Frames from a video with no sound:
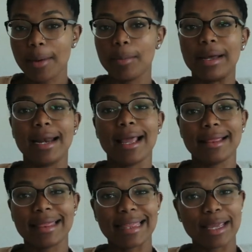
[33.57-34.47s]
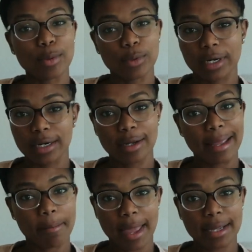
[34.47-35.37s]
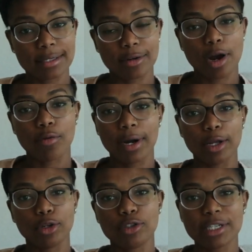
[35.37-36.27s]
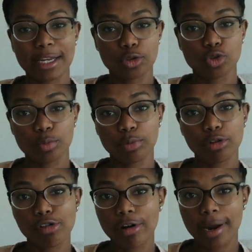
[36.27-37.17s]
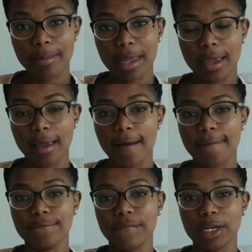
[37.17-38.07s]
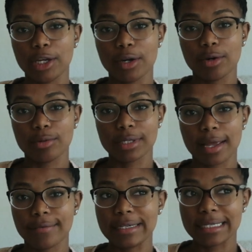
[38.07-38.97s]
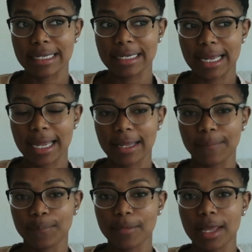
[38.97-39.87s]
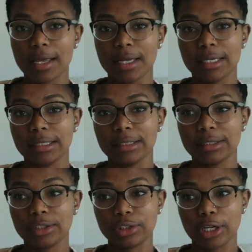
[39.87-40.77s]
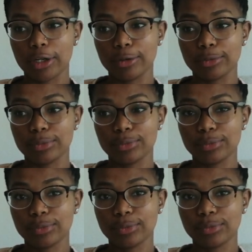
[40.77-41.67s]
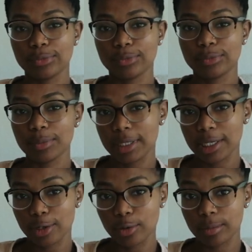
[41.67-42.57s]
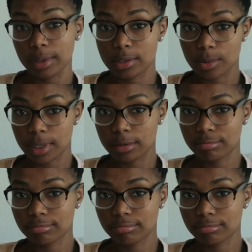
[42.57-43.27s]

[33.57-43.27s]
But I think we're gonna get back to our regular scheduled programming, videos every Sunday. So be there or be square.